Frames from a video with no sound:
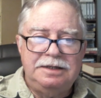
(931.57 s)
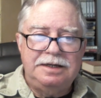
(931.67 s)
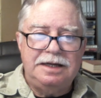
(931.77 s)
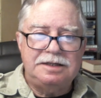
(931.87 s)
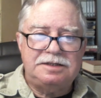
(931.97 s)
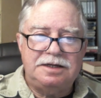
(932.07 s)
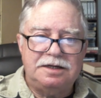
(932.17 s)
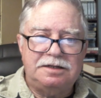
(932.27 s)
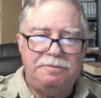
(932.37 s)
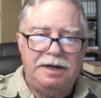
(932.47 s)
Now let's
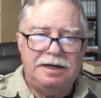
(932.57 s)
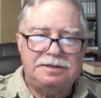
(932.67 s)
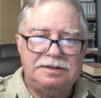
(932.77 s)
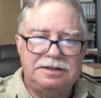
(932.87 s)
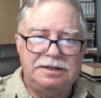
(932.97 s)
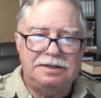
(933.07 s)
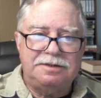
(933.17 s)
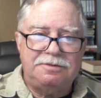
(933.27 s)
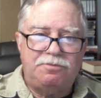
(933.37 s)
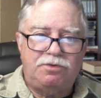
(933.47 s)
talk about
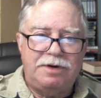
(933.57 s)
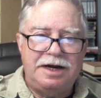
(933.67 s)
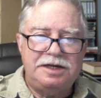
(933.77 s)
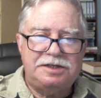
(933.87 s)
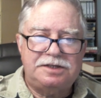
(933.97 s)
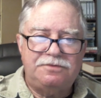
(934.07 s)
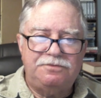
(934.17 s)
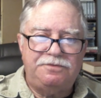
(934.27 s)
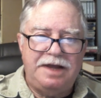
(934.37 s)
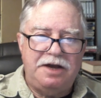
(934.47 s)
price,
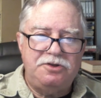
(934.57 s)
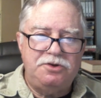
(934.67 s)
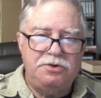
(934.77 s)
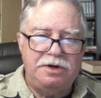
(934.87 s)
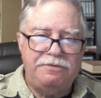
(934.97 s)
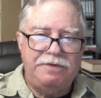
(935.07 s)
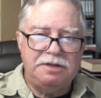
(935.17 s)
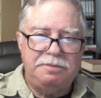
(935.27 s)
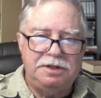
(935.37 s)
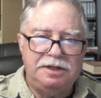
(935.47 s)
value, and
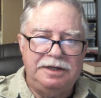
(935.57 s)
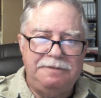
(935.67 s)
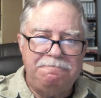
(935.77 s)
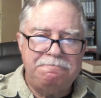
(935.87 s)
availability.